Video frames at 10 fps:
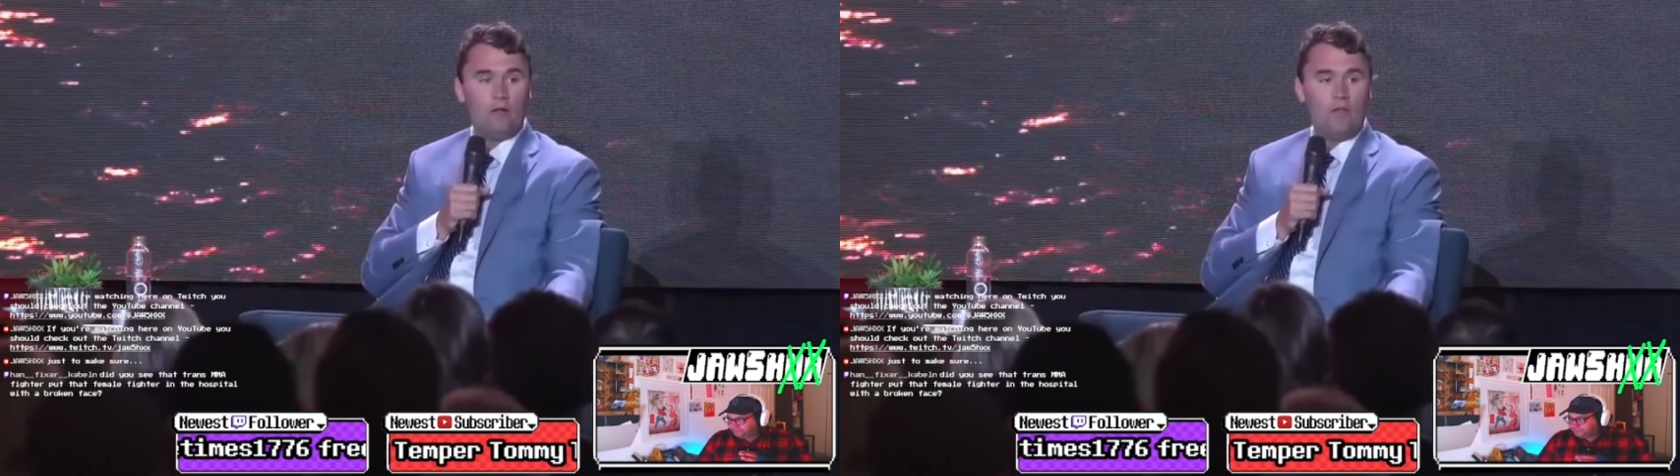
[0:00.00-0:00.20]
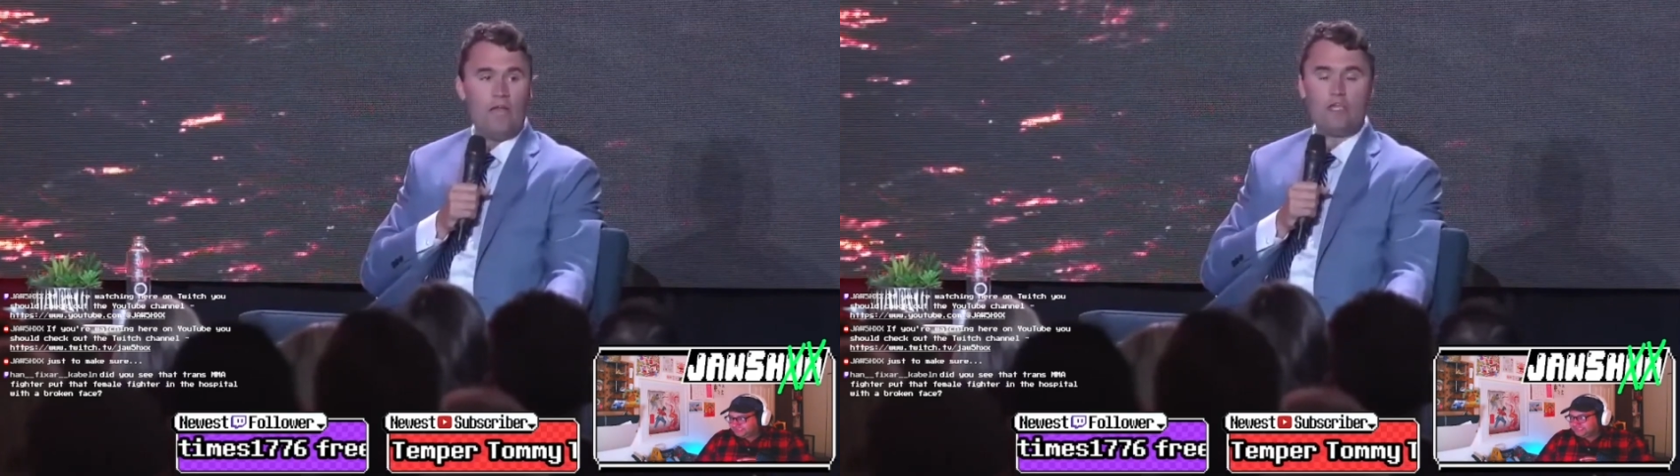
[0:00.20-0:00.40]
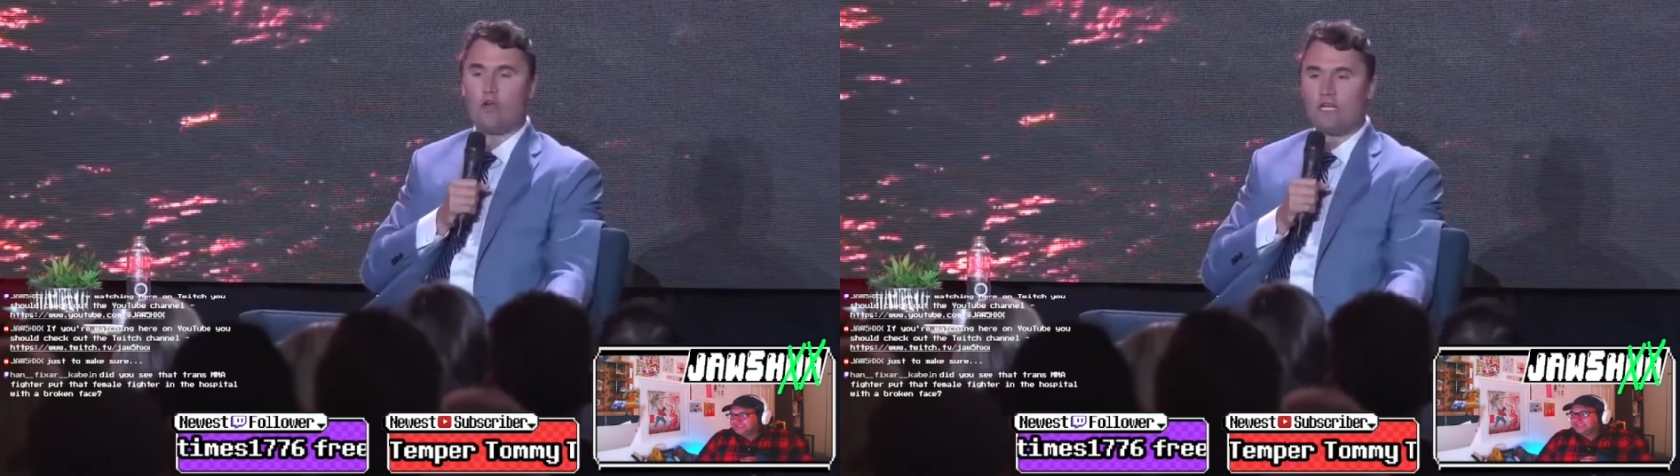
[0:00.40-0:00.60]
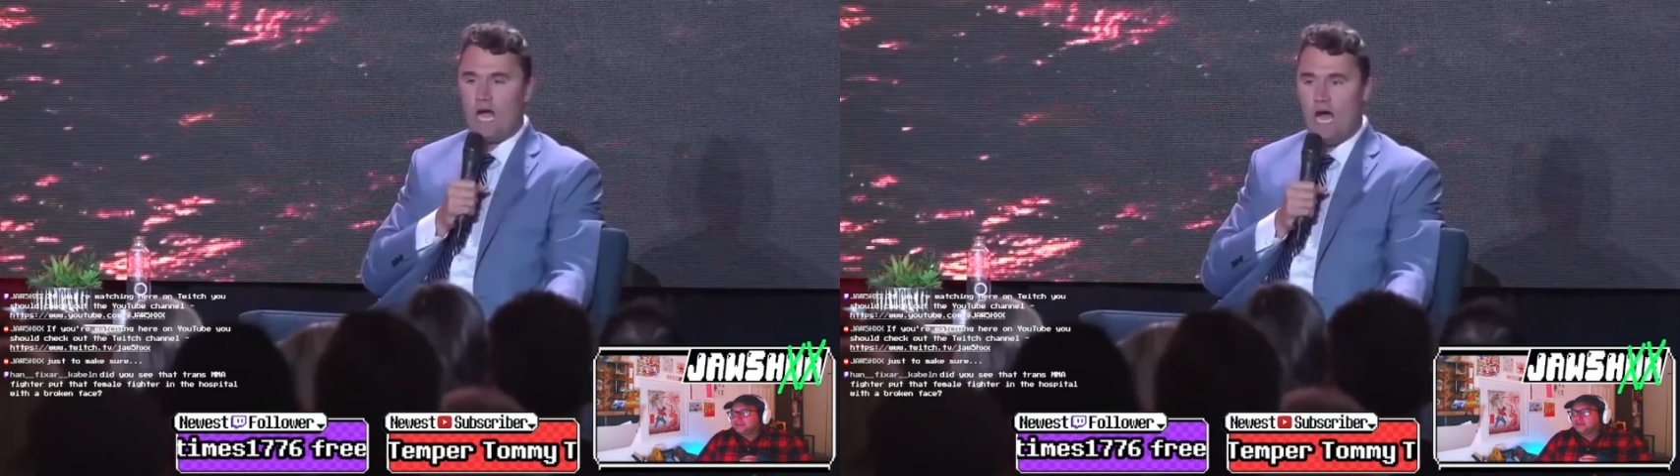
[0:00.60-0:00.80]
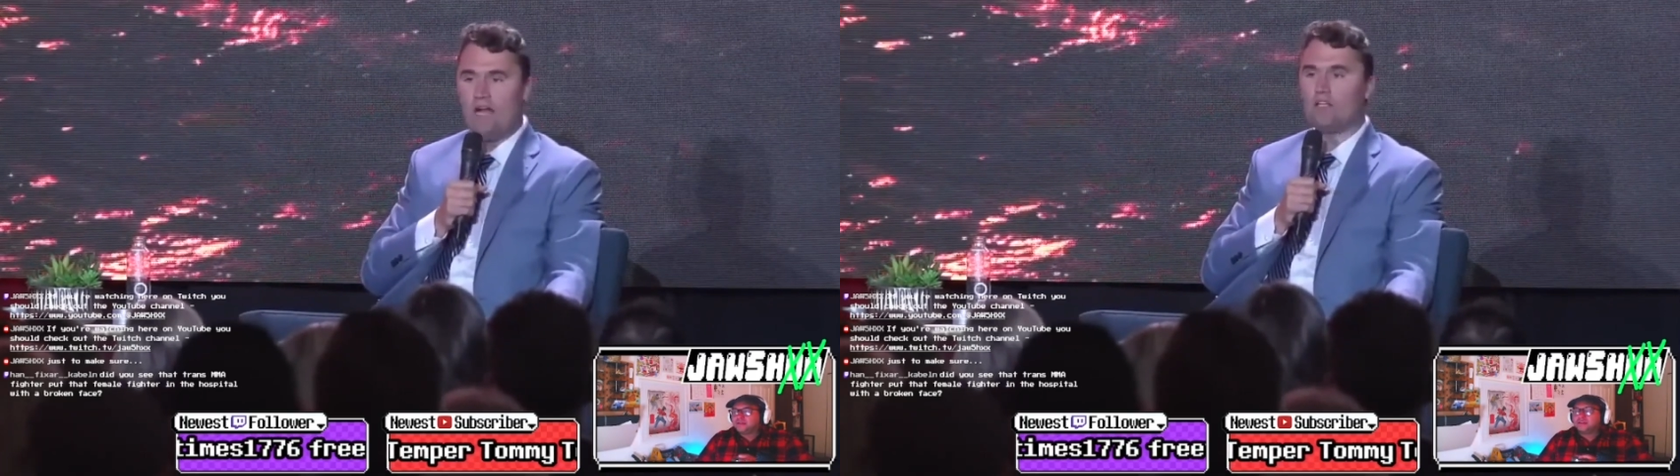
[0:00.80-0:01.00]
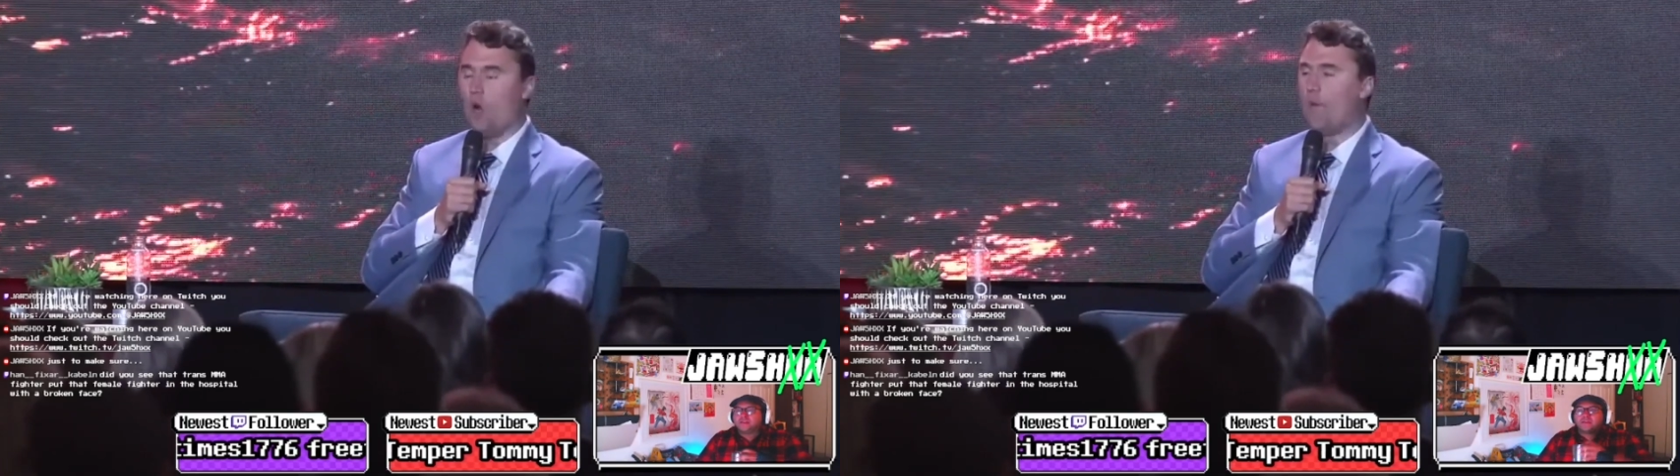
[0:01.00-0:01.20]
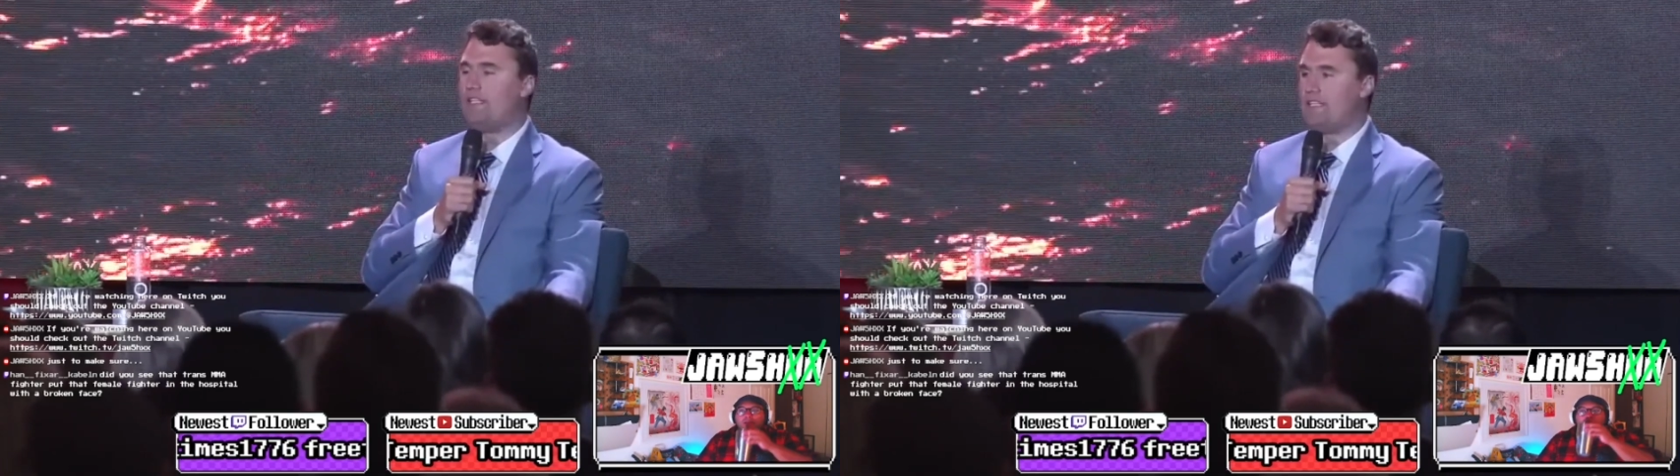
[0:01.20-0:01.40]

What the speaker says: that you're not going